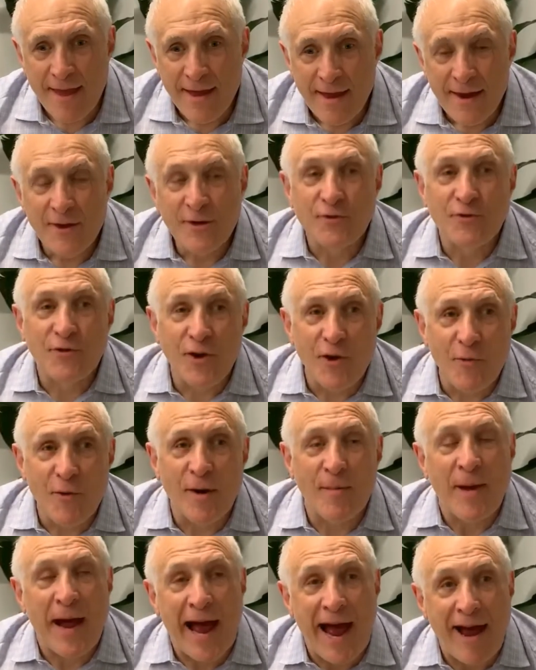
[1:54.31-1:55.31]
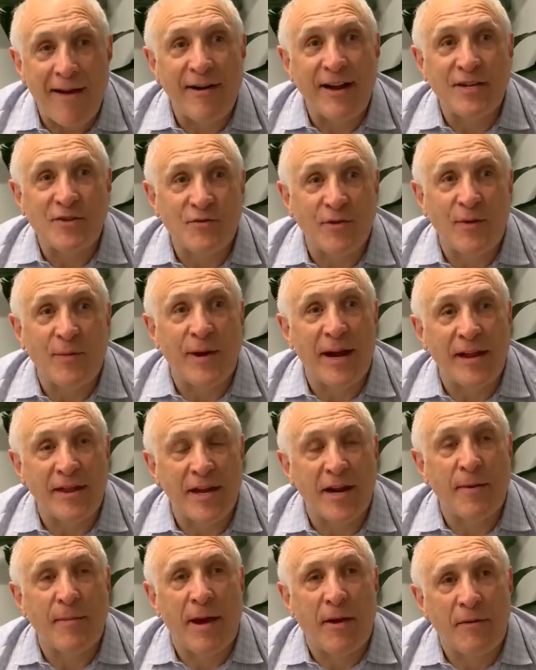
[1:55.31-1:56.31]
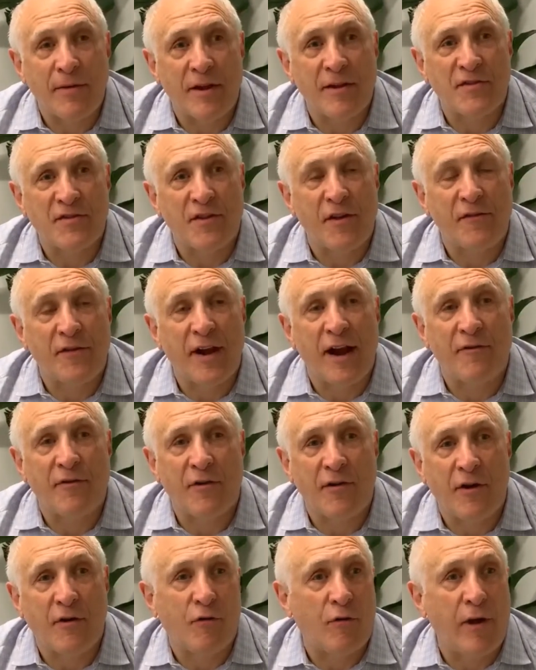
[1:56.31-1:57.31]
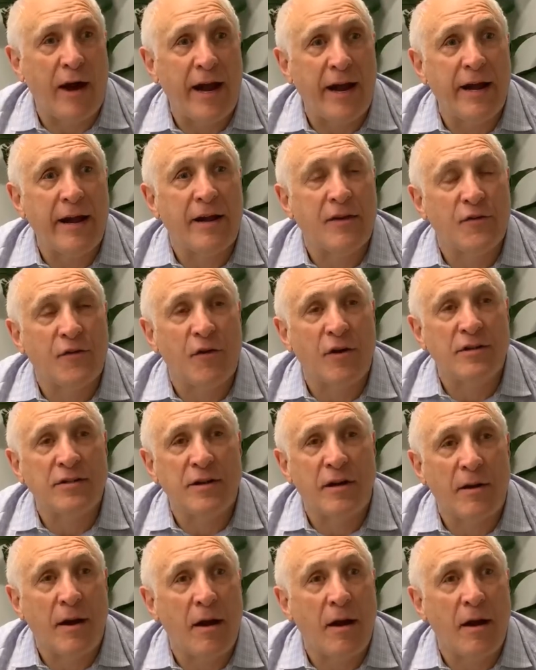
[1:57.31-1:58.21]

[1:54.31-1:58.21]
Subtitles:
it was really one of my highlights, really, when I think about the stuff that I've created as far as a